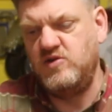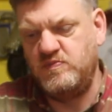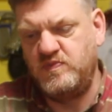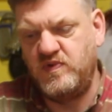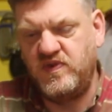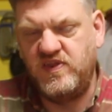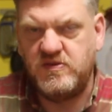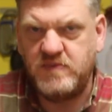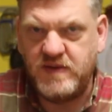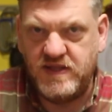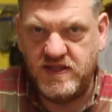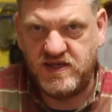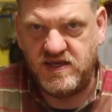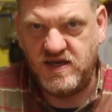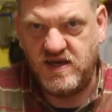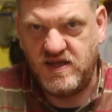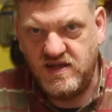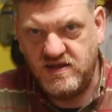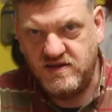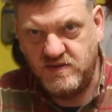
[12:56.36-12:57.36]
not bothered about the
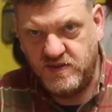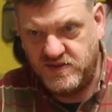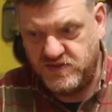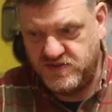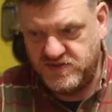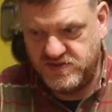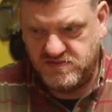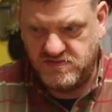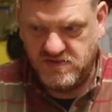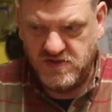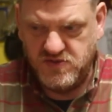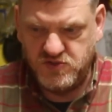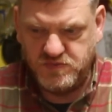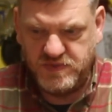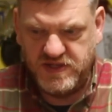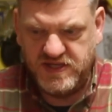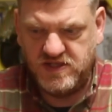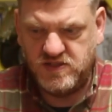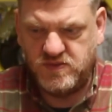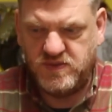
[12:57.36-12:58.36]
colour, whether it's rose
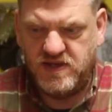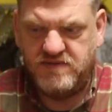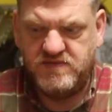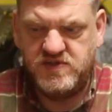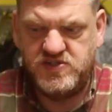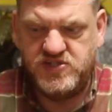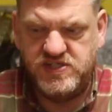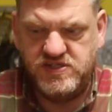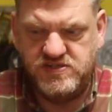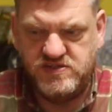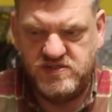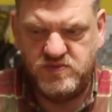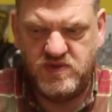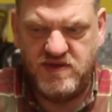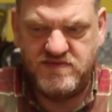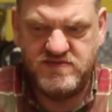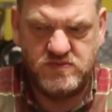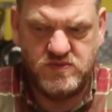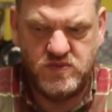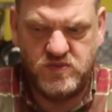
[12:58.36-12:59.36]
pink or whatever. She uses
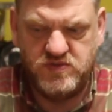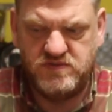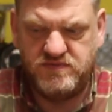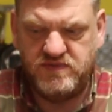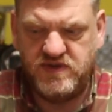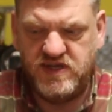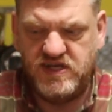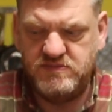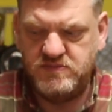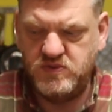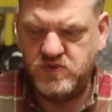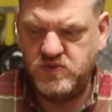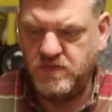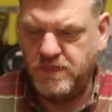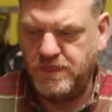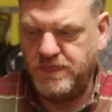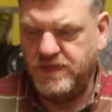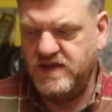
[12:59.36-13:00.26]
whatever wool's available.